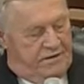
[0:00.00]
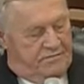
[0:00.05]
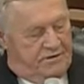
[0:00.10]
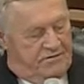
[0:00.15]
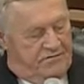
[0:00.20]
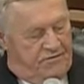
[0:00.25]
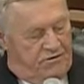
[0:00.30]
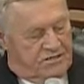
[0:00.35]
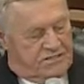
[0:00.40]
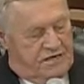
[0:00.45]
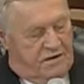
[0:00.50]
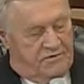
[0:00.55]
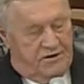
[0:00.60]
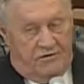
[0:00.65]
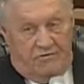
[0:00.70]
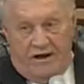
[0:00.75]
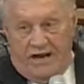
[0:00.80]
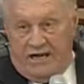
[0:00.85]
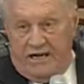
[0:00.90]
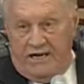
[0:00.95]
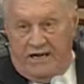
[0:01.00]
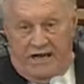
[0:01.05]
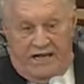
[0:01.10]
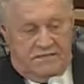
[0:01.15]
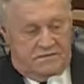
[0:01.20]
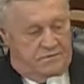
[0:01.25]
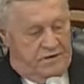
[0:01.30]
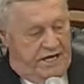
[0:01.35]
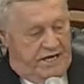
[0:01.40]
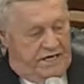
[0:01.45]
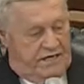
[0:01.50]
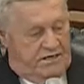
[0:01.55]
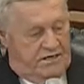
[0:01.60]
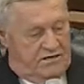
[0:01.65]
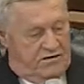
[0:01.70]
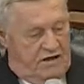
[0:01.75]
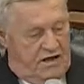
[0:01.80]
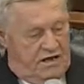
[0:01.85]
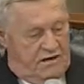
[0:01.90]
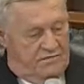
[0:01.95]
But first, I'm going to recognize Mike to
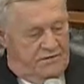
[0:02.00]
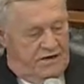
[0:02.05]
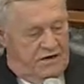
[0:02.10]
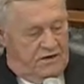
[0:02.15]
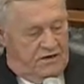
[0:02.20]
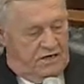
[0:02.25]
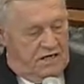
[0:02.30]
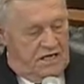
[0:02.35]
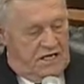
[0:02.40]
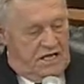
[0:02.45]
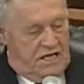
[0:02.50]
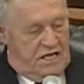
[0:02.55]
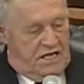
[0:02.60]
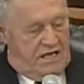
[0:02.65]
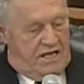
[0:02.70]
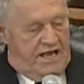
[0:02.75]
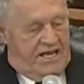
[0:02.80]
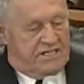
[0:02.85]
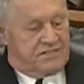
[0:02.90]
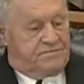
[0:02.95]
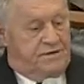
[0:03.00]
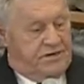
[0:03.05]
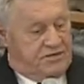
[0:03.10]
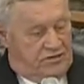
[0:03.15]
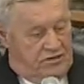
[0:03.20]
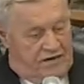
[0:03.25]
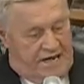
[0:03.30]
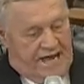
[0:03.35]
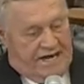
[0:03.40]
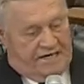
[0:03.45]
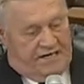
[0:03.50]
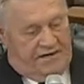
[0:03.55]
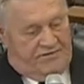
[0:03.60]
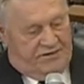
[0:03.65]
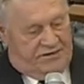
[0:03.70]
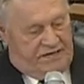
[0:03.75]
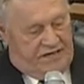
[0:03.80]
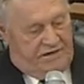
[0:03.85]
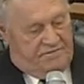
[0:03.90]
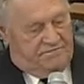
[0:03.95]
talk about a special
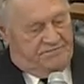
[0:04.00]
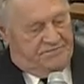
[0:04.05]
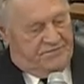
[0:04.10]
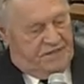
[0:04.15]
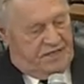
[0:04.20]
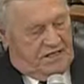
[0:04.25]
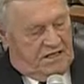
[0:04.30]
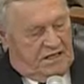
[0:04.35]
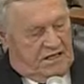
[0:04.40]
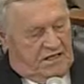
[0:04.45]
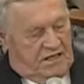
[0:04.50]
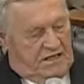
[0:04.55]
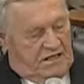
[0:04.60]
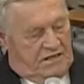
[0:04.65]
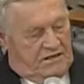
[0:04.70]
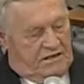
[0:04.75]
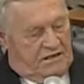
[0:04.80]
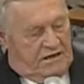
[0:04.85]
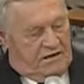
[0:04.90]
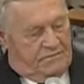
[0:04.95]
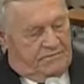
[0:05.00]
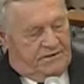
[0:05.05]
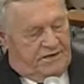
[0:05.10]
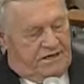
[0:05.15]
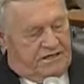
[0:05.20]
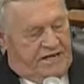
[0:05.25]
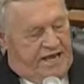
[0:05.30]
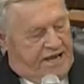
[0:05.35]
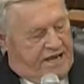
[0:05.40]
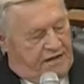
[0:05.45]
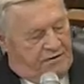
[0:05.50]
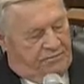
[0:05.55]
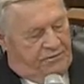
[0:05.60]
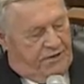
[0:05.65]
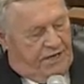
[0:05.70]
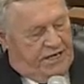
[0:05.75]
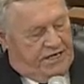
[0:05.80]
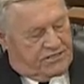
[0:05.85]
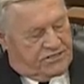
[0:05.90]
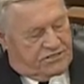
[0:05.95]
activity that'll be taking
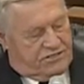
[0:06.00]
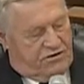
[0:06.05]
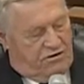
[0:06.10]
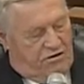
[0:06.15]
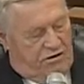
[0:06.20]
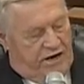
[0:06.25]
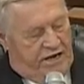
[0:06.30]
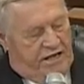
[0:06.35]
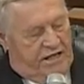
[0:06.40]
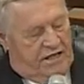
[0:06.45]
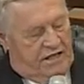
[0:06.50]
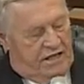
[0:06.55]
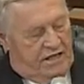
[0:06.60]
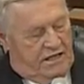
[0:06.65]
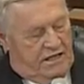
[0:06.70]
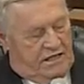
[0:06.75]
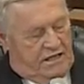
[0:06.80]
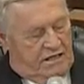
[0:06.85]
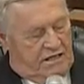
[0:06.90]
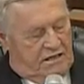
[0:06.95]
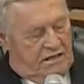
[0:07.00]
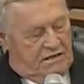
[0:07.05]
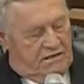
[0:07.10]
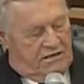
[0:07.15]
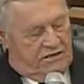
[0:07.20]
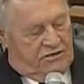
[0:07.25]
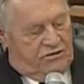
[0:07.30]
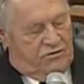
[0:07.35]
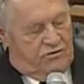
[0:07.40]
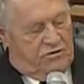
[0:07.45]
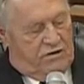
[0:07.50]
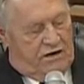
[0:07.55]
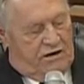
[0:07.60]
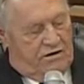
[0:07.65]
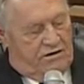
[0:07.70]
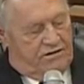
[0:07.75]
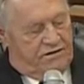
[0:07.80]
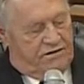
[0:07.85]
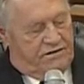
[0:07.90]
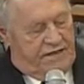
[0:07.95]
place during the
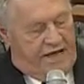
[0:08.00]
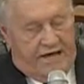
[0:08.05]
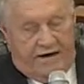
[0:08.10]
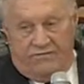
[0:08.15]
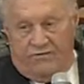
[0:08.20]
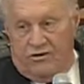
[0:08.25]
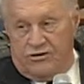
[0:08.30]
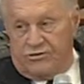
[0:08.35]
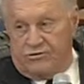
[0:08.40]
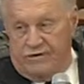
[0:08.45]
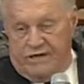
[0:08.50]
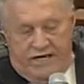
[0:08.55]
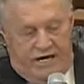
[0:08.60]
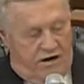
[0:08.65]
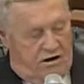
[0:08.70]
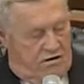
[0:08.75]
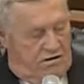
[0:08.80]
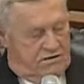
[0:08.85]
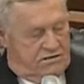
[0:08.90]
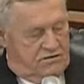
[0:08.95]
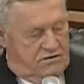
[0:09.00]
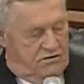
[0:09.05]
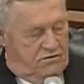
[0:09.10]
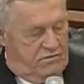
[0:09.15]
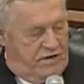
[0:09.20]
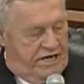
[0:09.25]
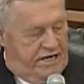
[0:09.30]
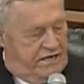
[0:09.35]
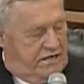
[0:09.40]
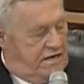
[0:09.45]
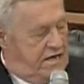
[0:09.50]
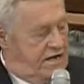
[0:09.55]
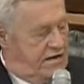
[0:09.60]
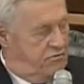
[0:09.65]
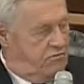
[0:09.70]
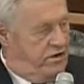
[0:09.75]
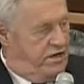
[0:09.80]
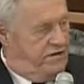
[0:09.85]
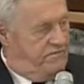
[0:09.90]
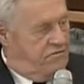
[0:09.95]
200th anniversary year. So Mike
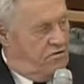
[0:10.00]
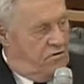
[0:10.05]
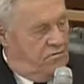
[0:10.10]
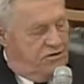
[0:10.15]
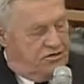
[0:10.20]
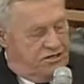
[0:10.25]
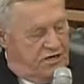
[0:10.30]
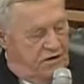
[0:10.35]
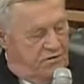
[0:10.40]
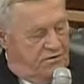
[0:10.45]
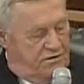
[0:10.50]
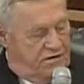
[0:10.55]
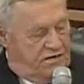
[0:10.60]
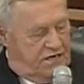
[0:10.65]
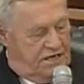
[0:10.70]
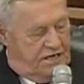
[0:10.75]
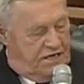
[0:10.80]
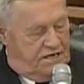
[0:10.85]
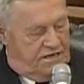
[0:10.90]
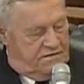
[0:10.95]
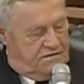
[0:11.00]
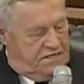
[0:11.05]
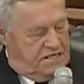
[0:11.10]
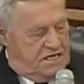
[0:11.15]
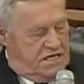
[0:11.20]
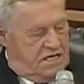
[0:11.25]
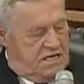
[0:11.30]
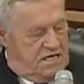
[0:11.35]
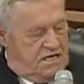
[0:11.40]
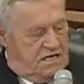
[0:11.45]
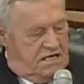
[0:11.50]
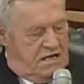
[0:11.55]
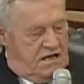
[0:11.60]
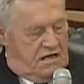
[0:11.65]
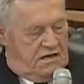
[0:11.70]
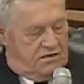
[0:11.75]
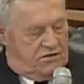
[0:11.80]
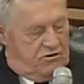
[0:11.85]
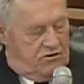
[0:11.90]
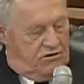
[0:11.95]
Conaway, former chairman,
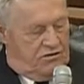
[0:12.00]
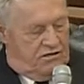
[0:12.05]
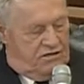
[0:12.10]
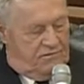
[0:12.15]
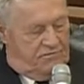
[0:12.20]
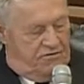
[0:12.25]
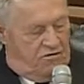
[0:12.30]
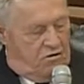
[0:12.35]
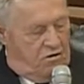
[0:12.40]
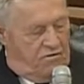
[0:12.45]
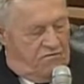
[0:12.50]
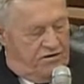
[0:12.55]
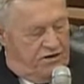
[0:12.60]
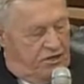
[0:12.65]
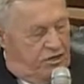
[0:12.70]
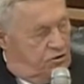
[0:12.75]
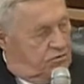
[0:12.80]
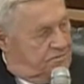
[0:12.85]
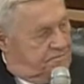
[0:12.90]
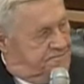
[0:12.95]
I'll turn the floor over to you.